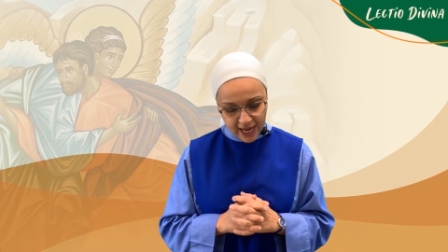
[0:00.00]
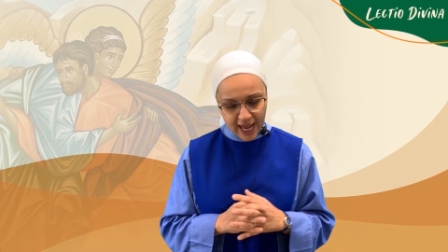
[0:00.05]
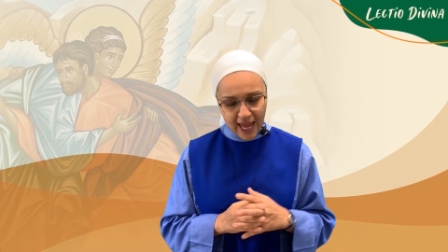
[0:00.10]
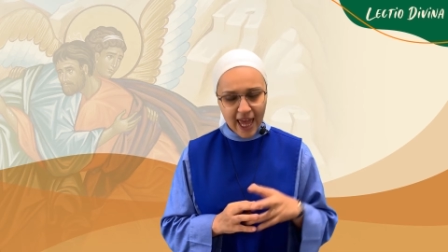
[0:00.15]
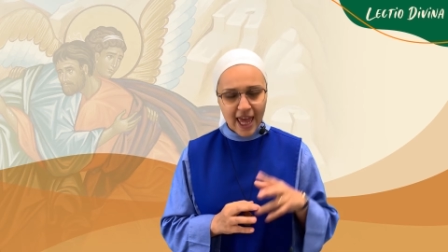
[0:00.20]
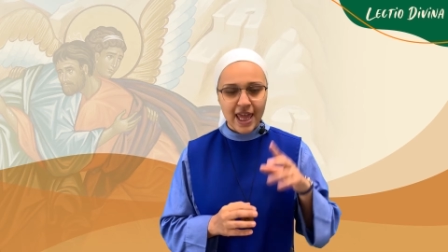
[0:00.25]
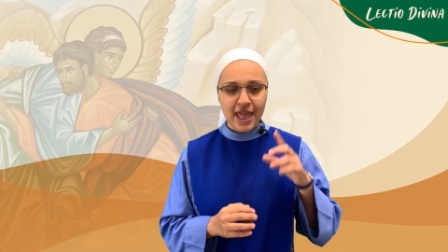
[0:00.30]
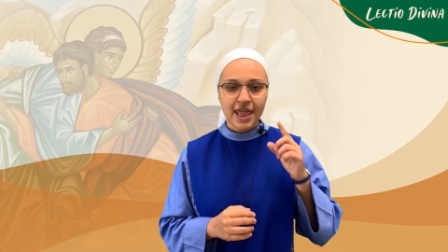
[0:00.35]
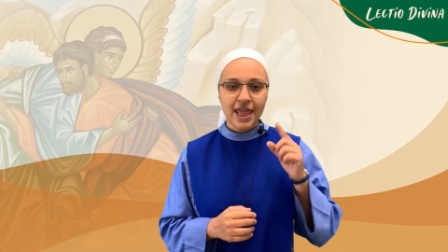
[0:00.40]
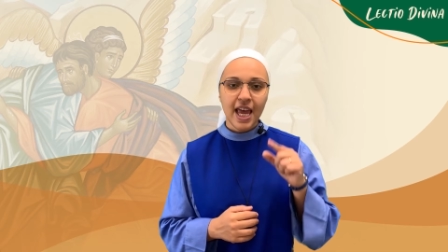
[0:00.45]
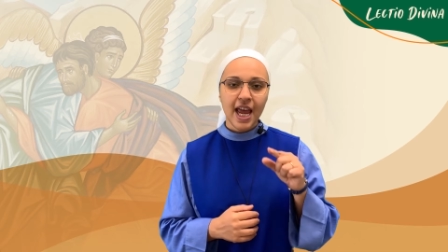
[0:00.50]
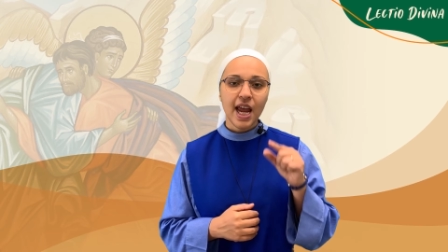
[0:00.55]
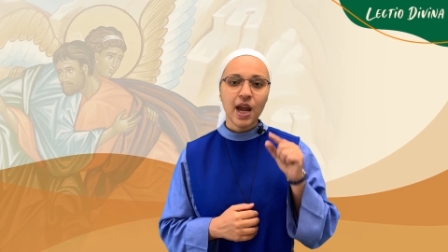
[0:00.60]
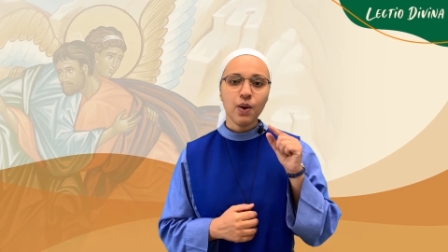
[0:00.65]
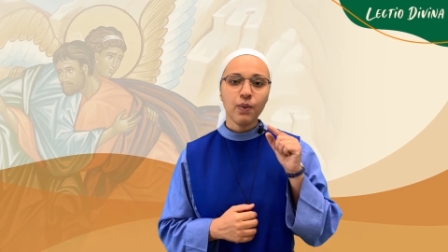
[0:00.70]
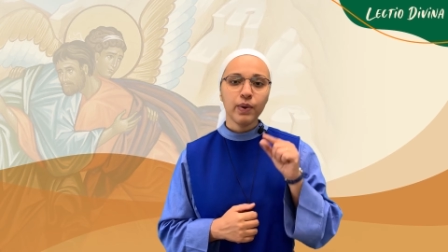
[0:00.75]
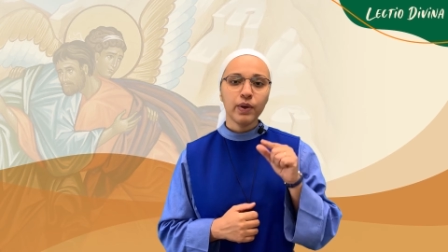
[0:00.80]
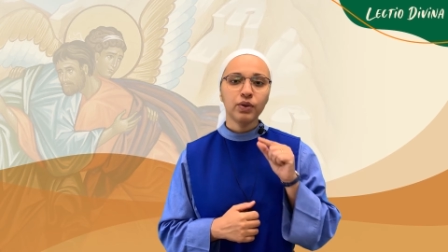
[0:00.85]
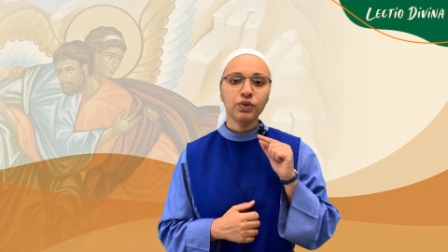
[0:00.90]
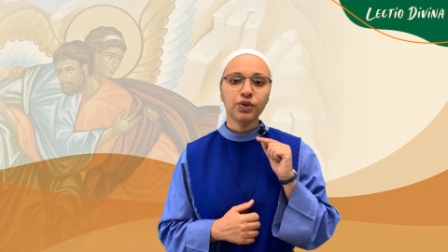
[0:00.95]
And they
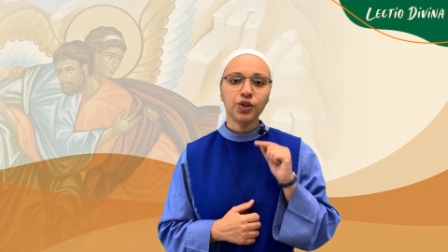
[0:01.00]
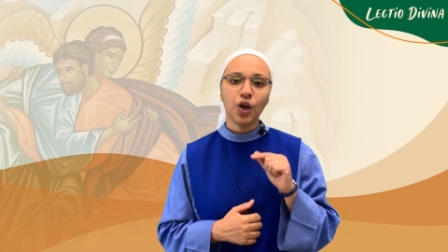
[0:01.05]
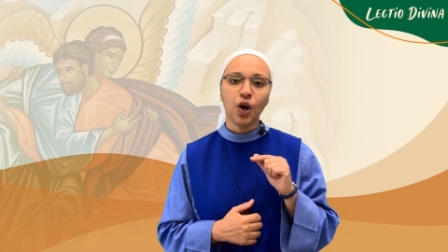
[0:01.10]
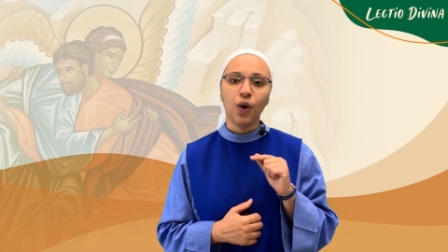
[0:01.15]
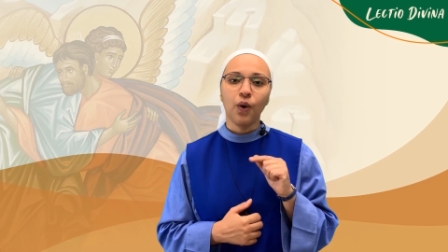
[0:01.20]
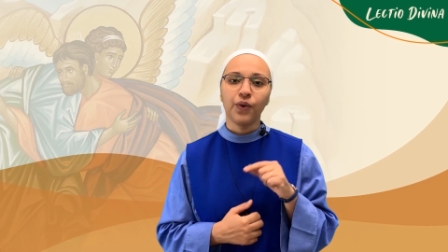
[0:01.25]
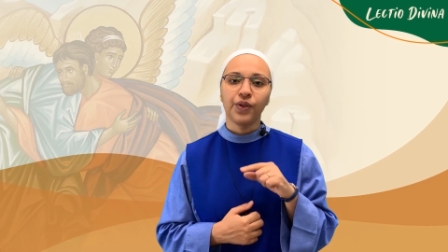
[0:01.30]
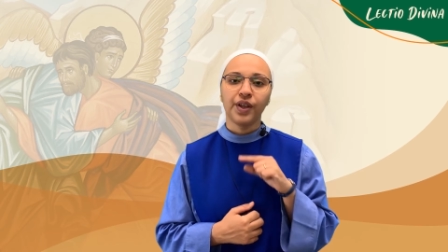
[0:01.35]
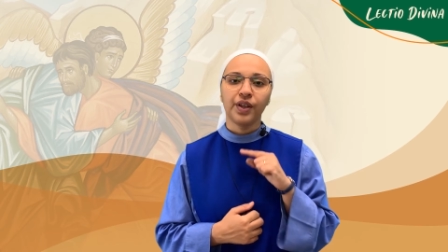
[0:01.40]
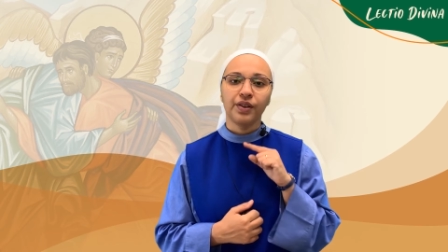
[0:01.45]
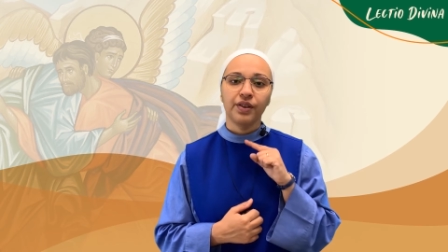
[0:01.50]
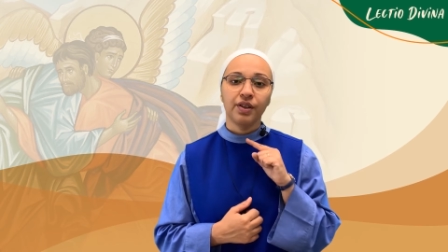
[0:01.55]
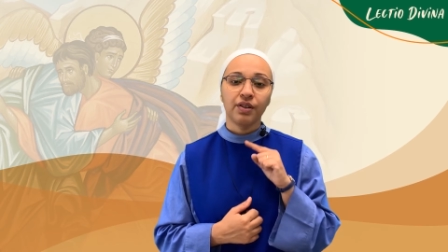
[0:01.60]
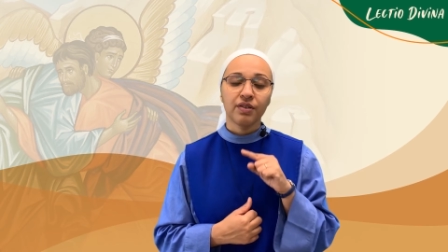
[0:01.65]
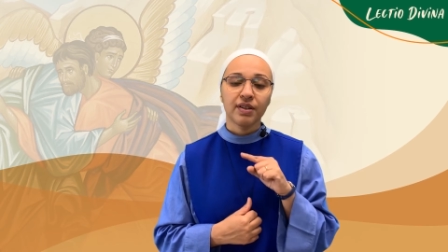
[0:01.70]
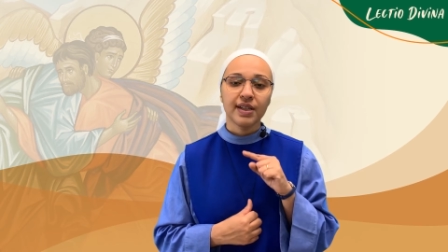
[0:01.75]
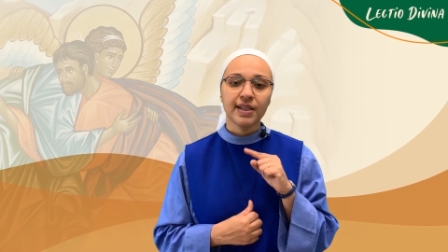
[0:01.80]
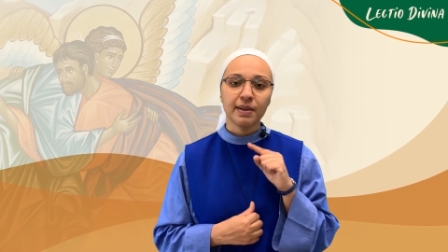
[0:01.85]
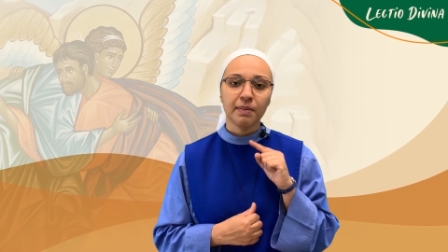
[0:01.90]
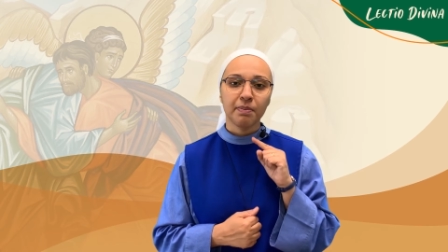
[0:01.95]
will know that
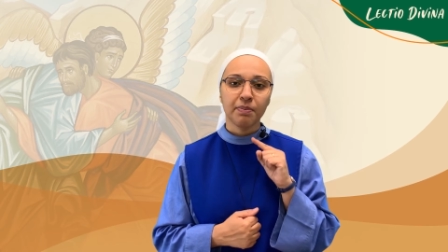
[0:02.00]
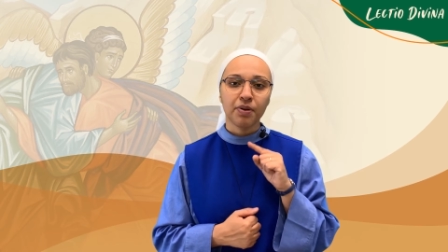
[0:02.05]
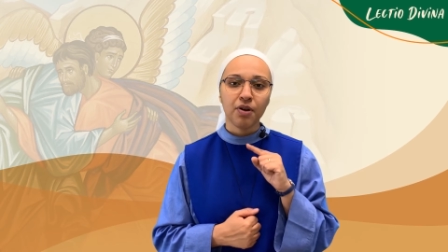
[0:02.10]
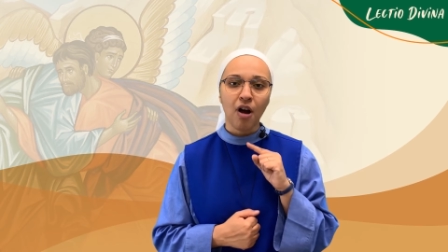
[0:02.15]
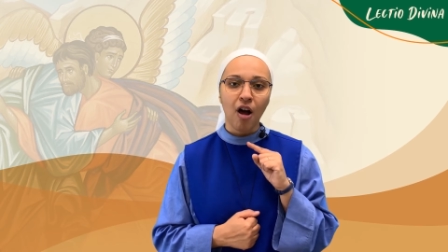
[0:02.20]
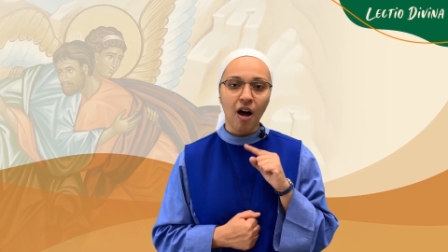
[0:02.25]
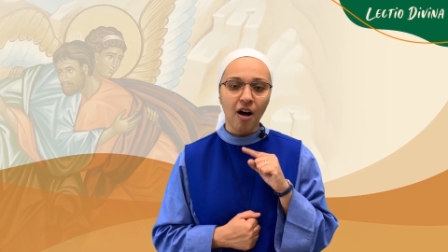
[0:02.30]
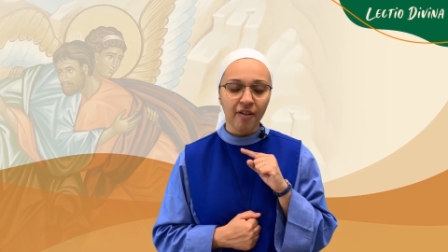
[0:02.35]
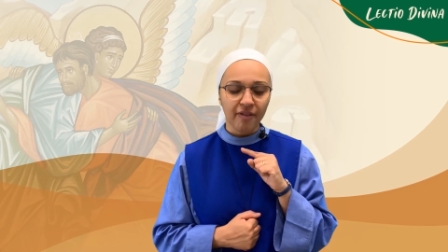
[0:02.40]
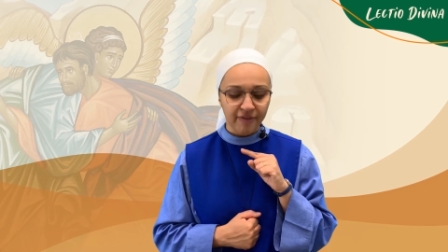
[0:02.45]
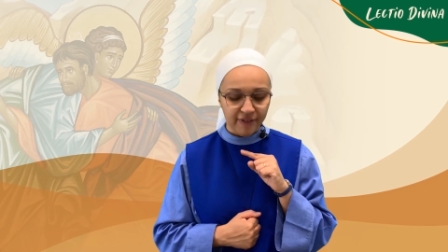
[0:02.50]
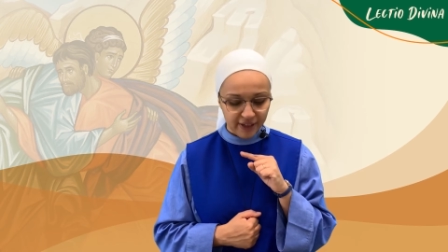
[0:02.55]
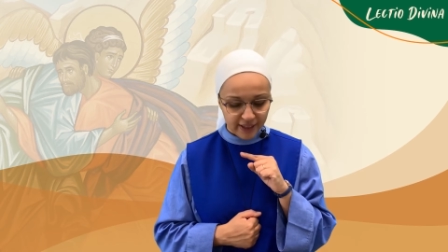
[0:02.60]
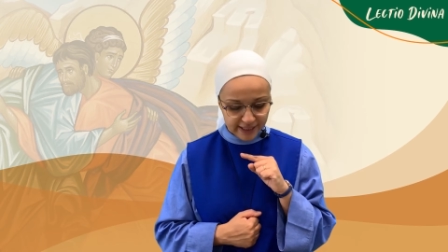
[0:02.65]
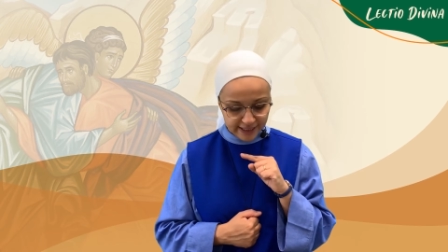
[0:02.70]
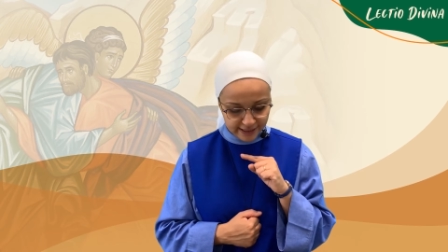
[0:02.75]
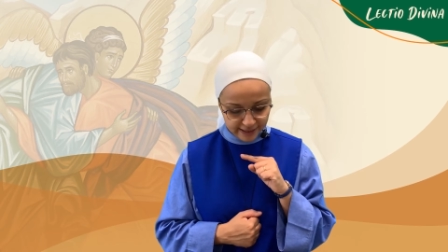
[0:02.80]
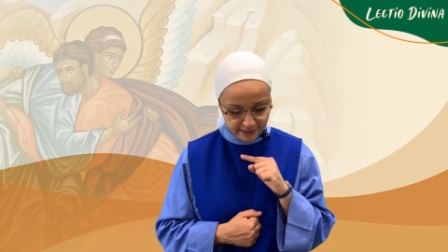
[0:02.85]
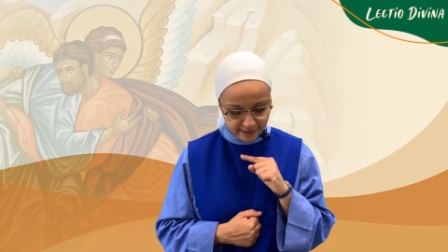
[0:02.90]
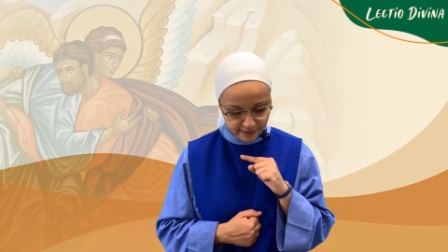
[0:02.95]
there is a
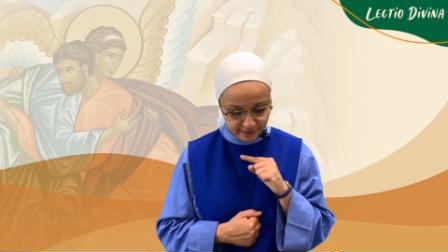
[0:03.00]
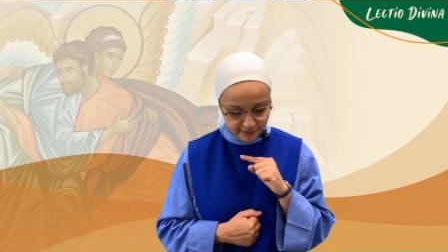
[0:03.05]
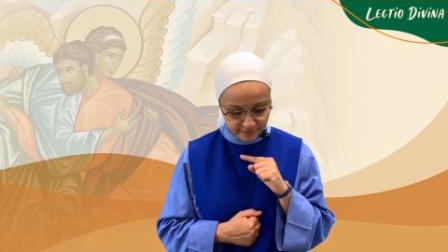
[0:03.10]
prophet